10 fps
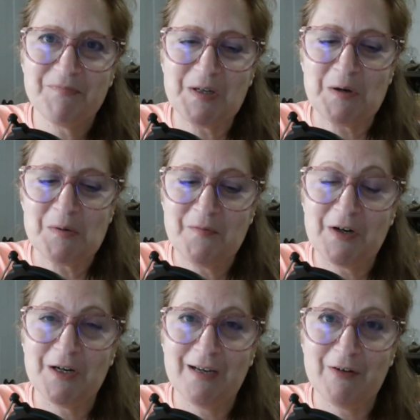So I'm
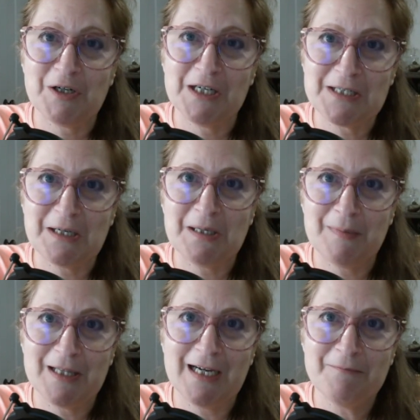very, very excited
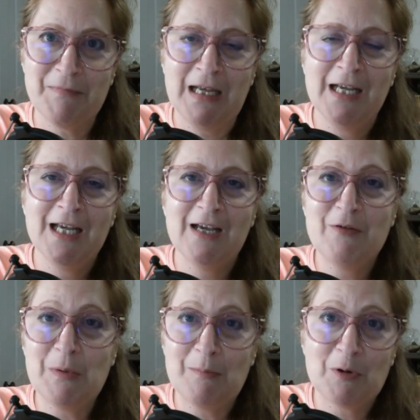about that.
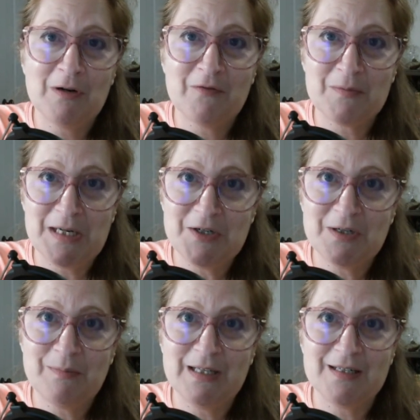If you want more
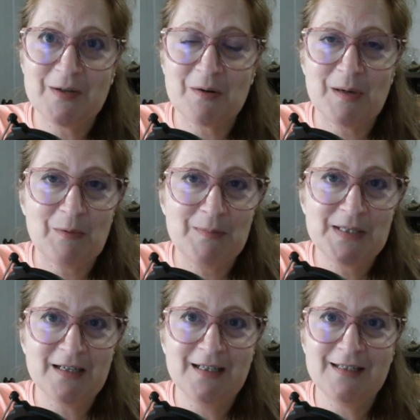information, please go to my
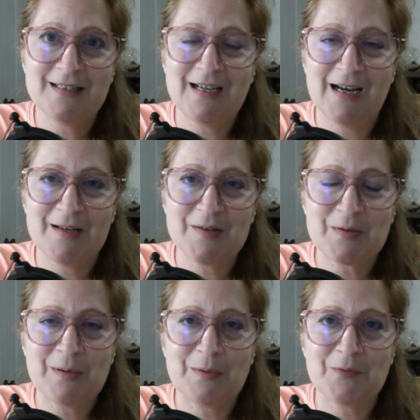website, guidance
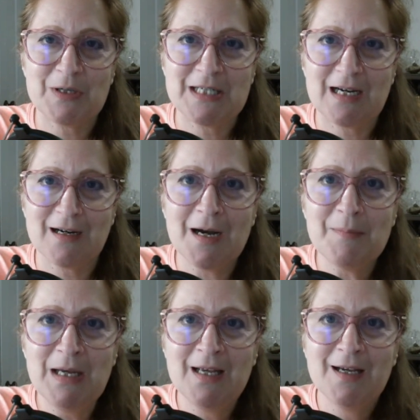three eleven dot
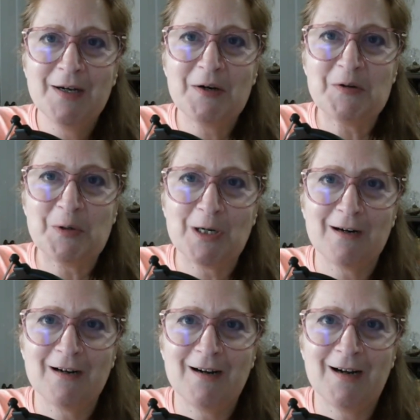com,
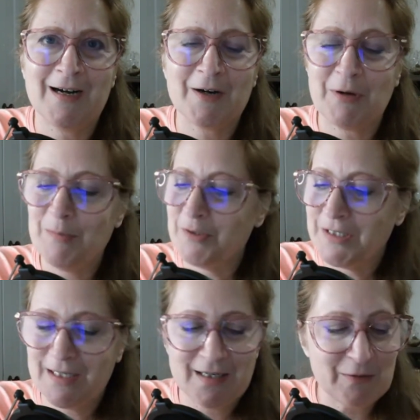or uh, grab your
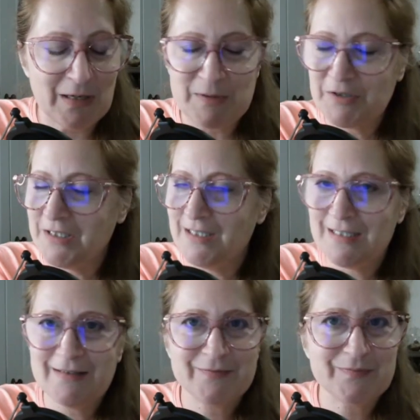ticket, grab your
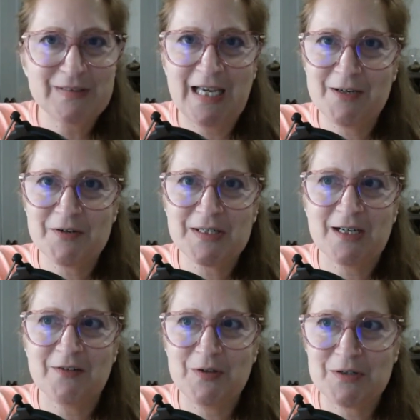seat, get
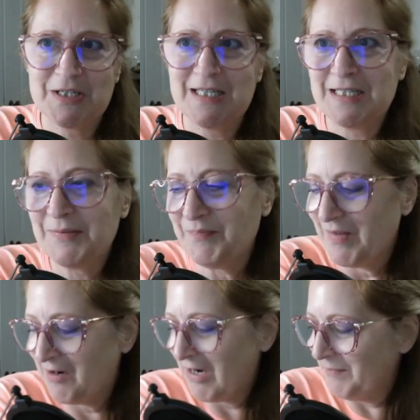yourself your seat.
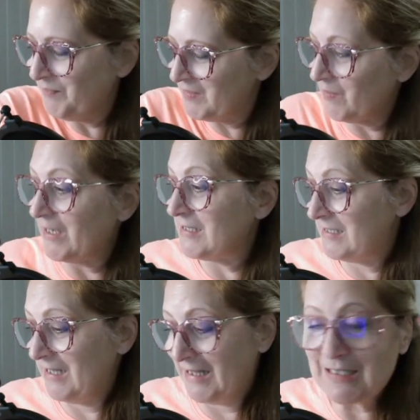All right. So
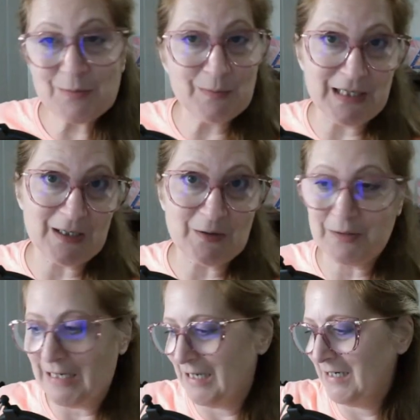that's, that's what we got
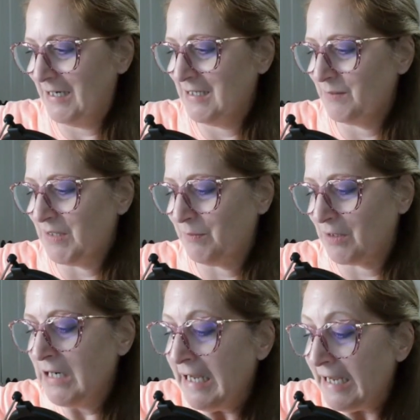going on in September.